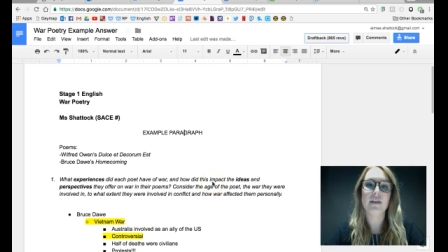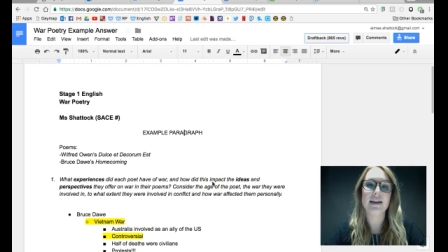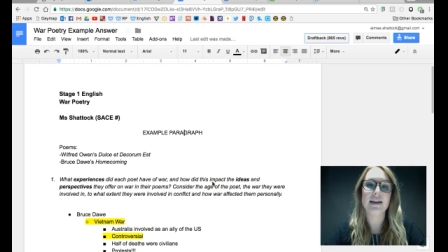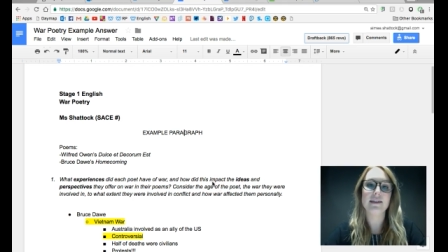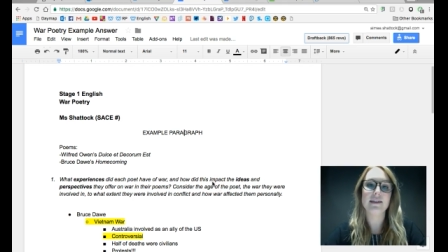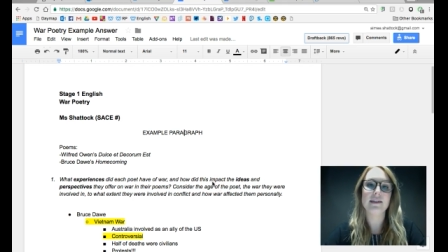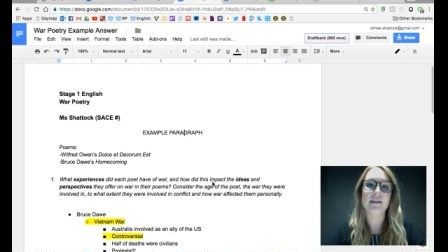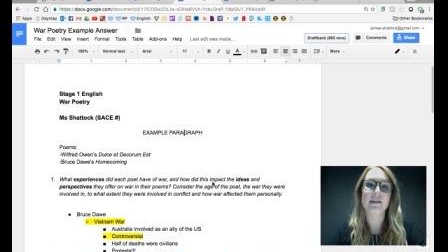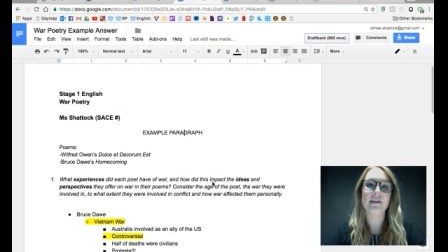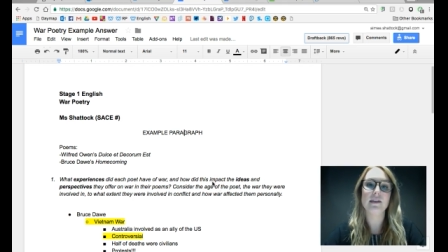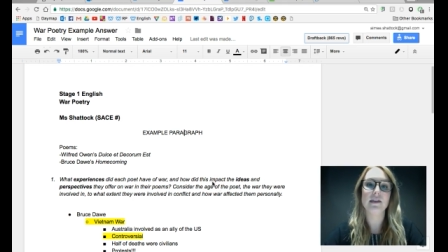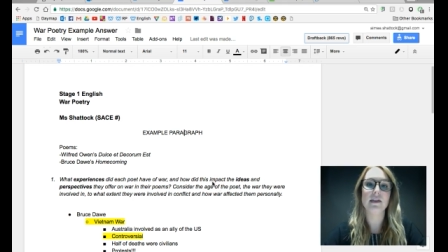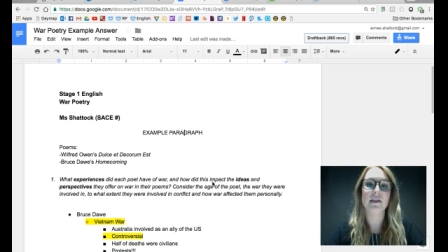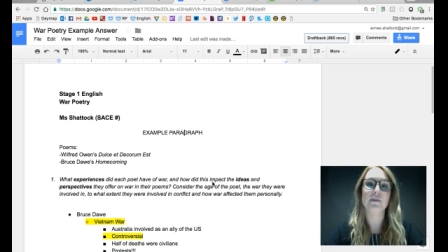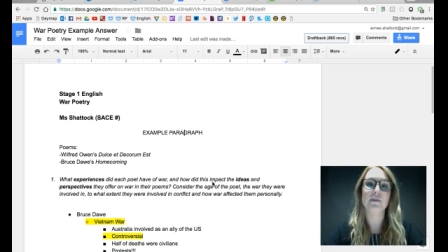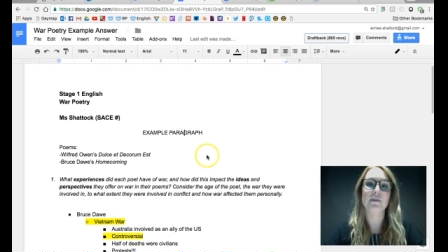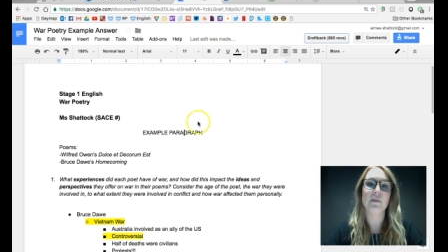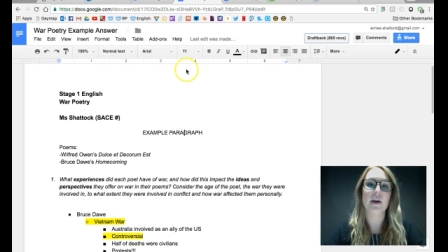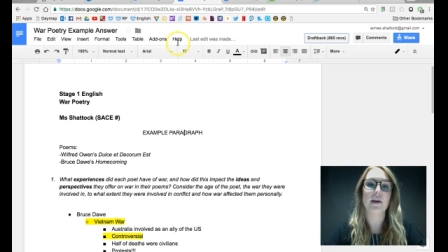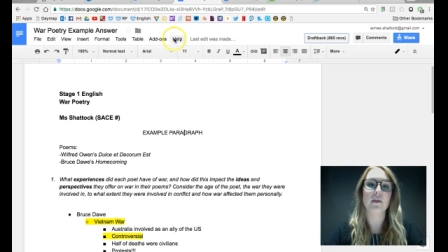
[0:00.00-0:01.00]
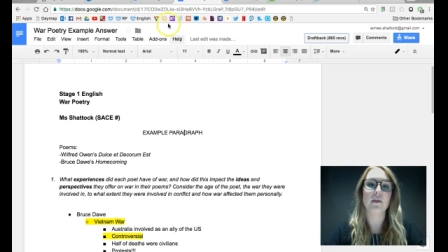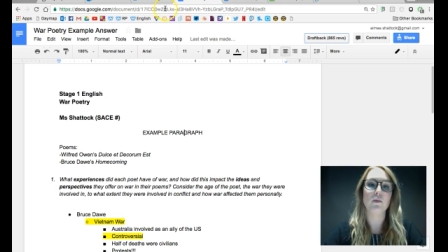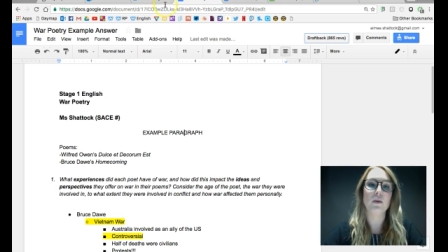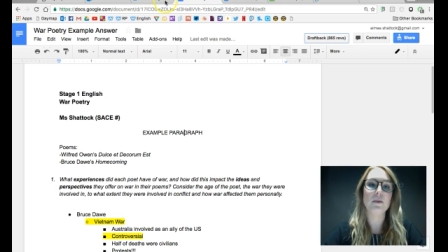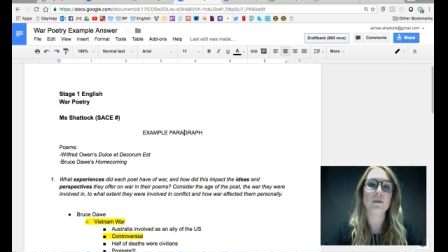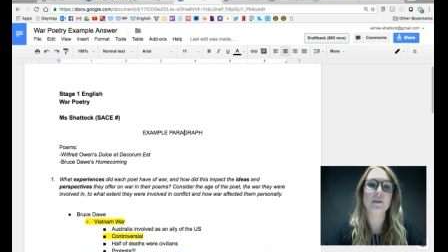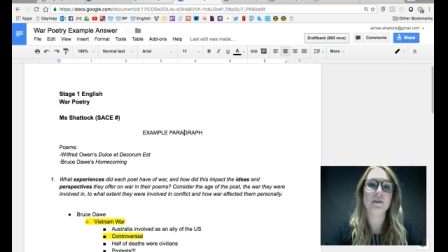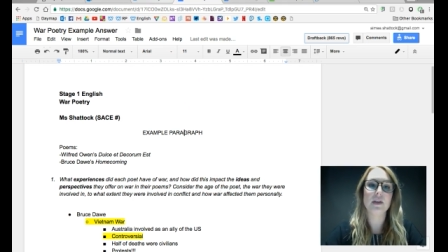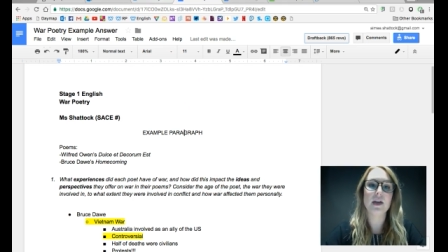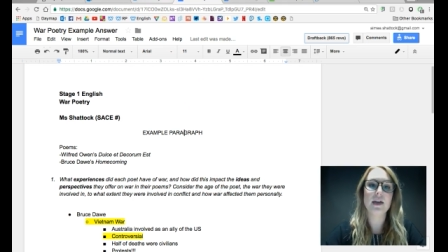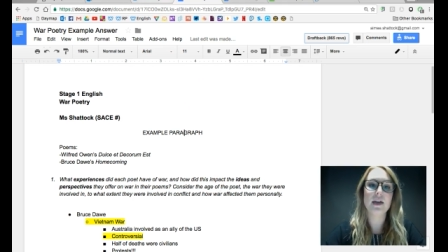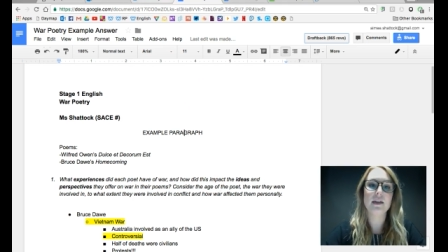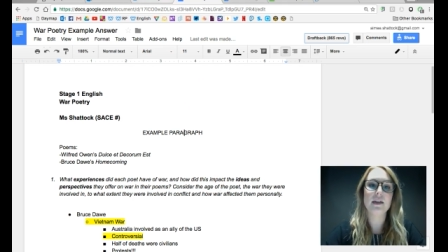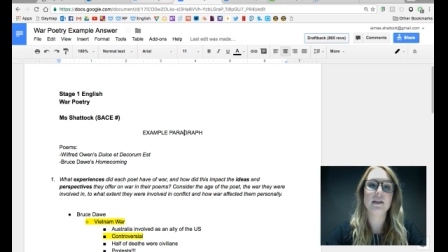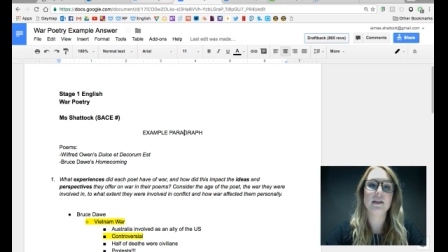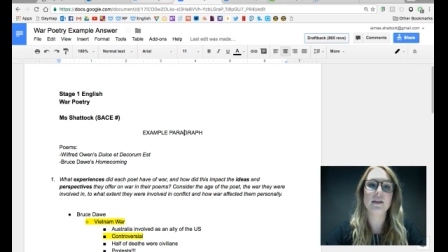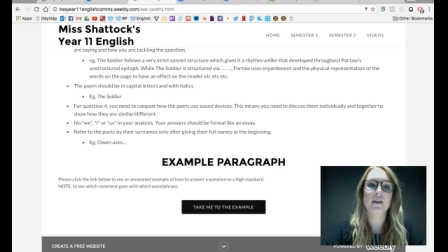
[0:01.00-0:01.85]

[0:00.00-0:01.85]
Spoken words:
access to this via the website.